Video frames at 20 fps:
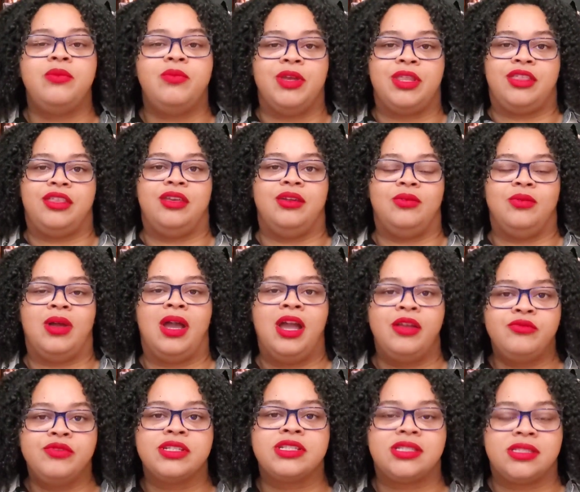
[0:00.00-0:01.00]
with you,
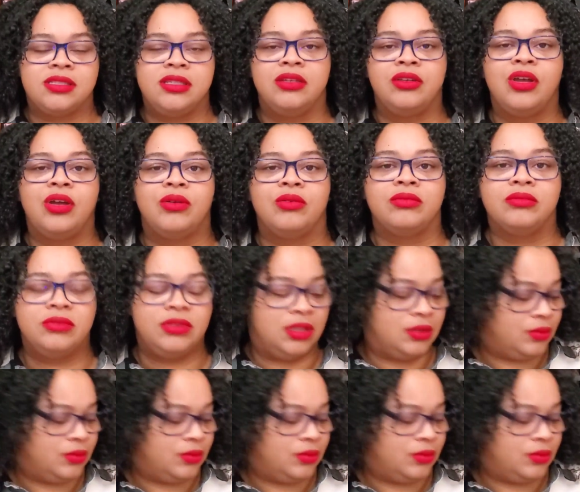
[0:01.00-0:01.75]
hundreds, you know,